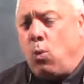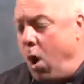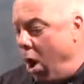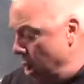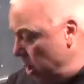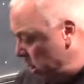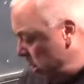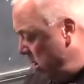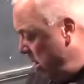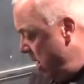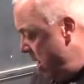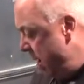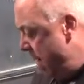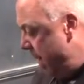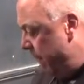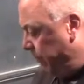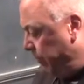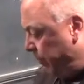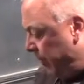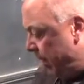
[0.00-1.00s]
water,
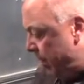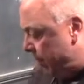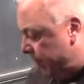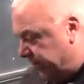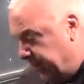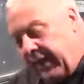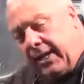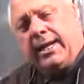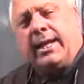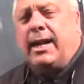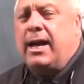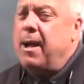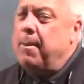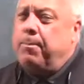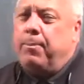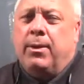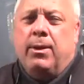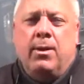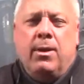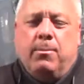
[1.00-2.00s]
fill it
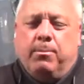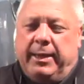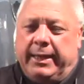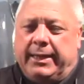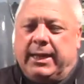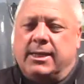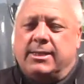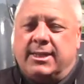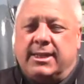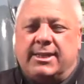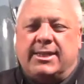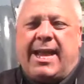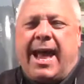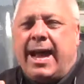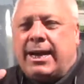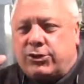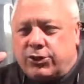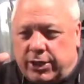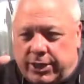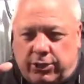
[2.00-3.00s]
up, because it's
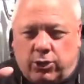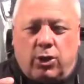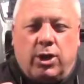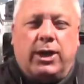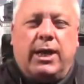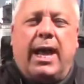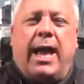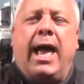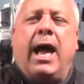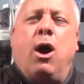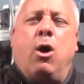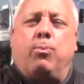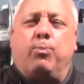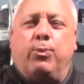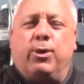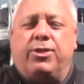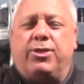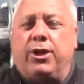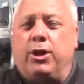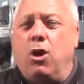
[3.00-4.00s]
actually going to help
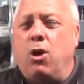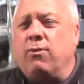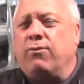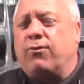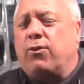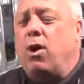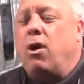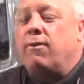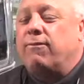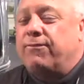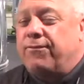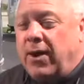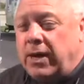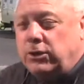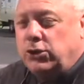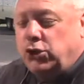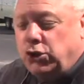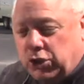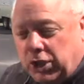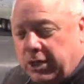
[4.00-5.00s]
with the overall
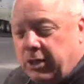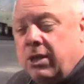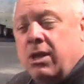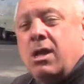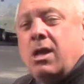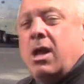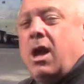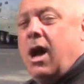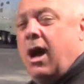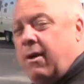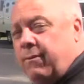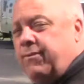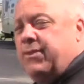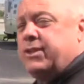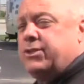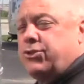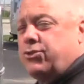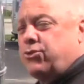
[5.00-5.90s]
function of this